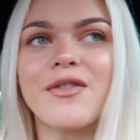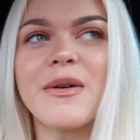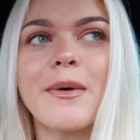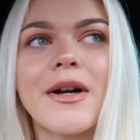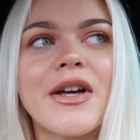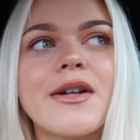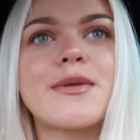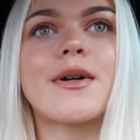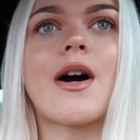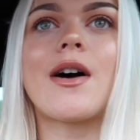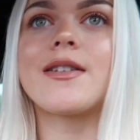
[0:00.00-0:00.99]
So I think we're gonna go
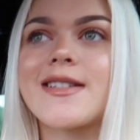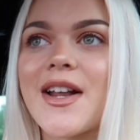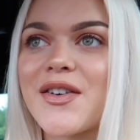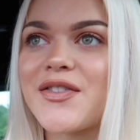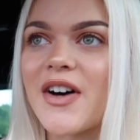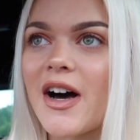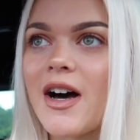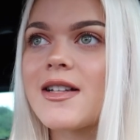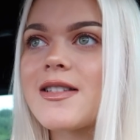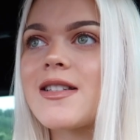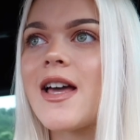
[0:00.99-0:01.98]
to a garden center
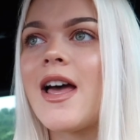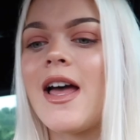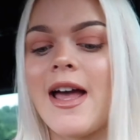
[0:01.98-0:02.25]
first